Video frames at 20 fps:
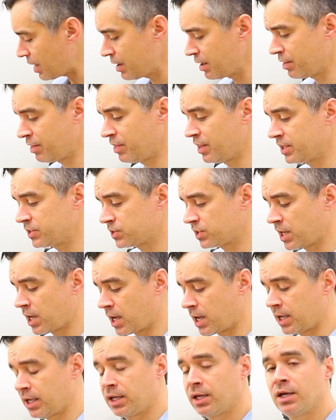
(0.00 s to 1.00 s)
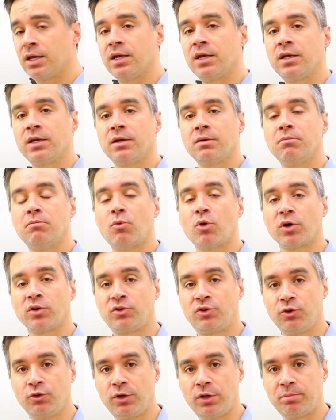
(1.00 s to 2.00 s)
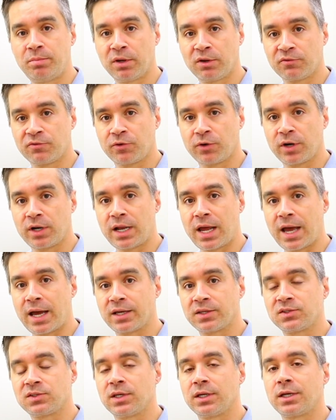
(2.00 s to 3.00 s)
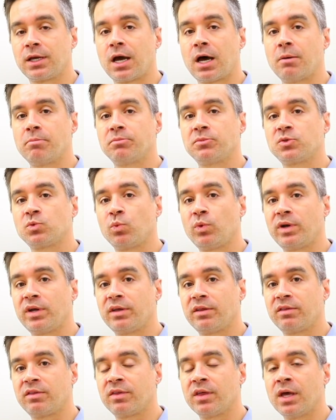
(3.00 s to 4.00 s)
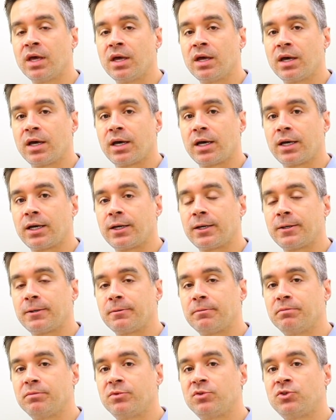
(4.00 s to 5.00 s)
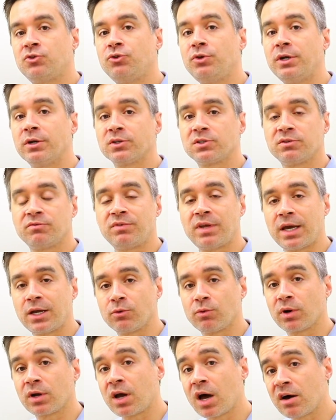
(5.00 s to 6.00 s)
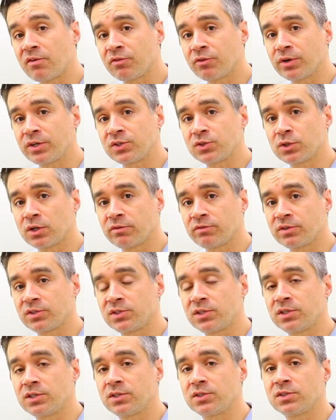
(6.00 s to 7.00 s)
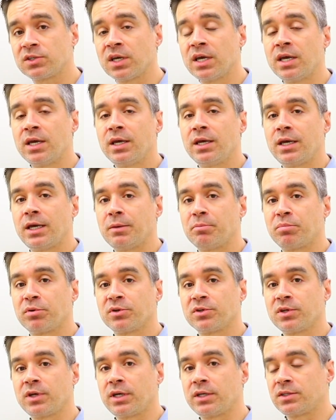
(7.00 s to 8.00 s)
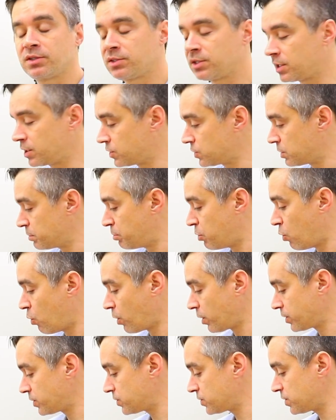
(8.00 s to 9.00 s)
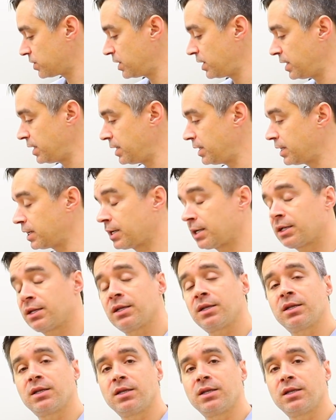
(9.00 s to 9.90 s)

This guy, more duty built for a NAS. It comes with uh, two years of data recovery services. It, it uh, supports the uh,